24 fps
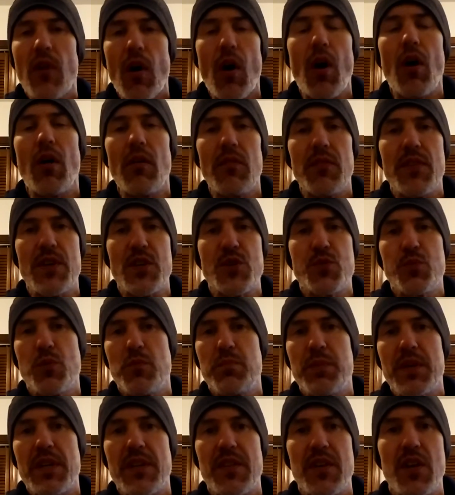of all of this
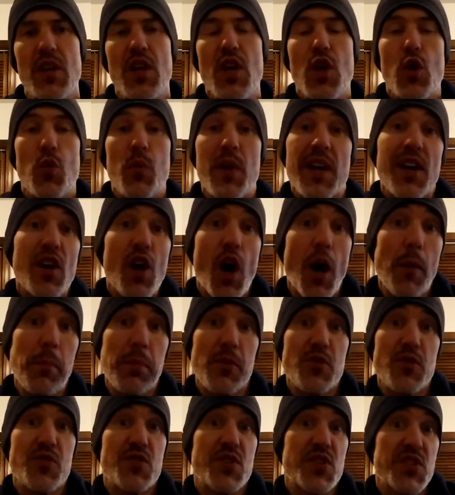would be that we
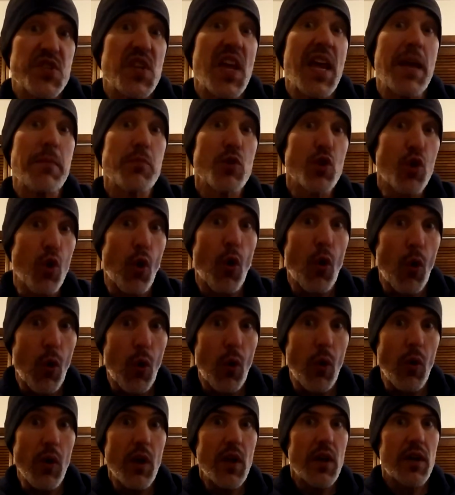accomplish the same
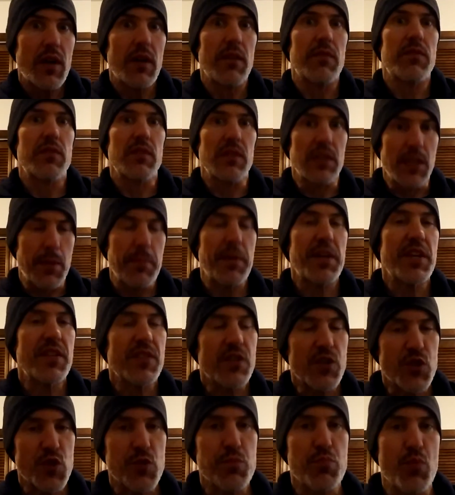goal of limiting
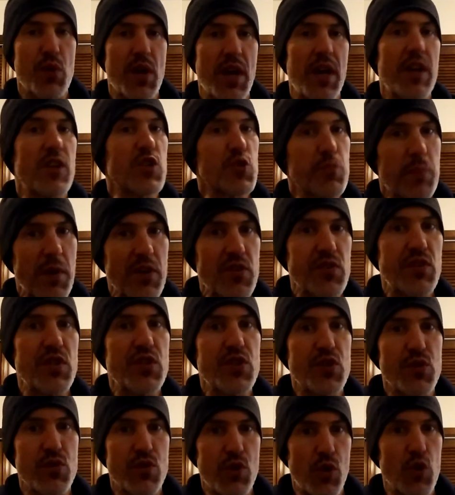the spread, especially
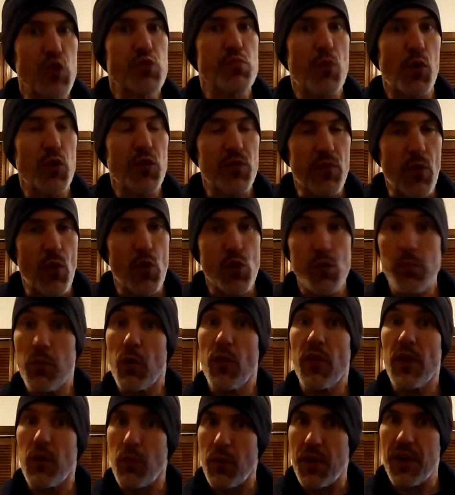to those most
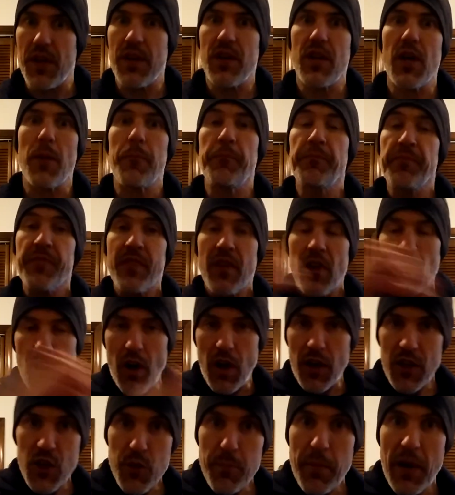vulnerable that would end up
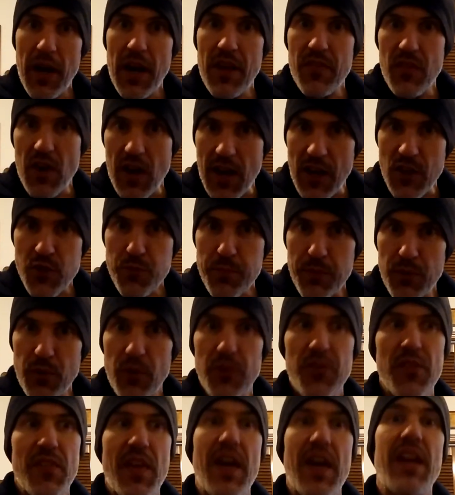occupying the
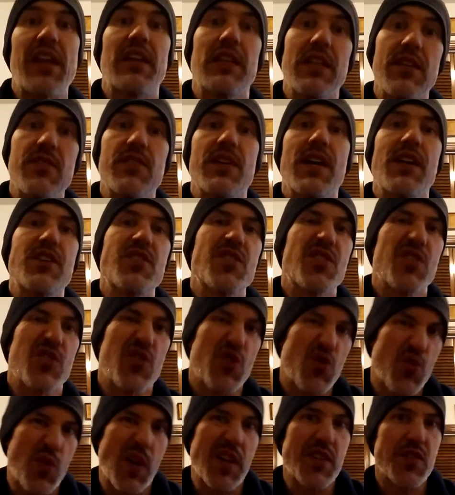hospitals, and that alleviates the
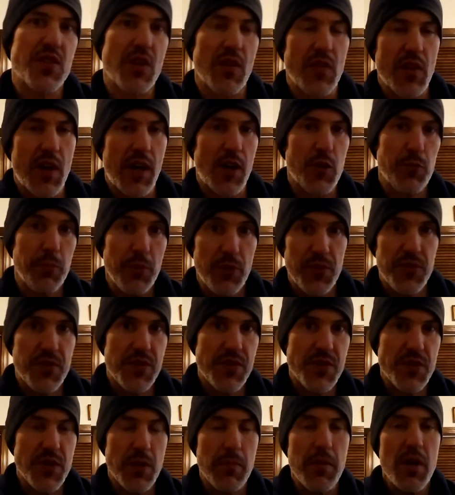stress on the hospital
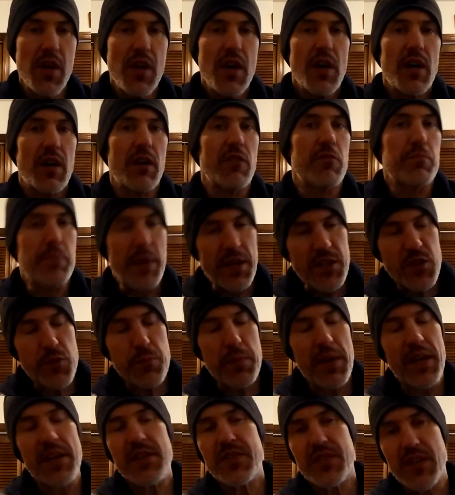system of bed
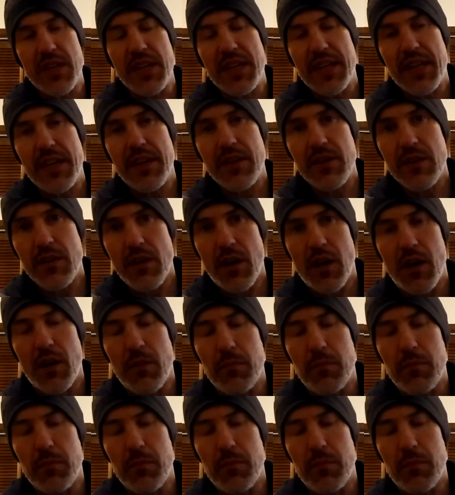space and, again,